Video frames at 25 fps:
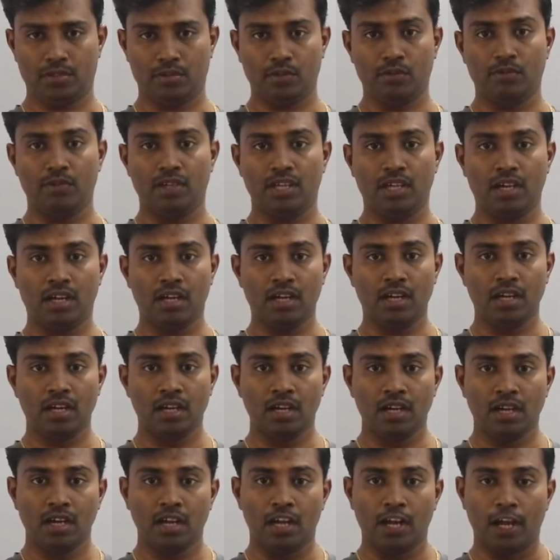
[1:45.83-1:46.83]
So we are
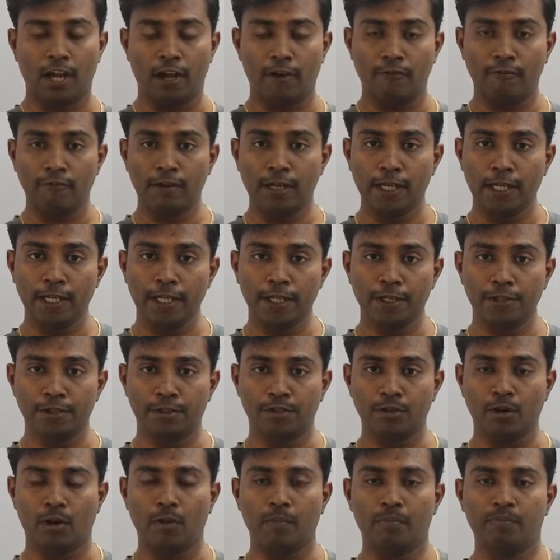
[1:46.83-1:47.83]
heavily
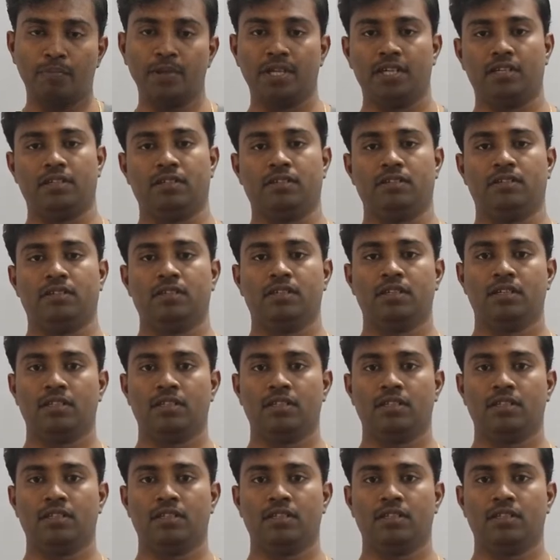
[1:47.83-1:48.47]
doping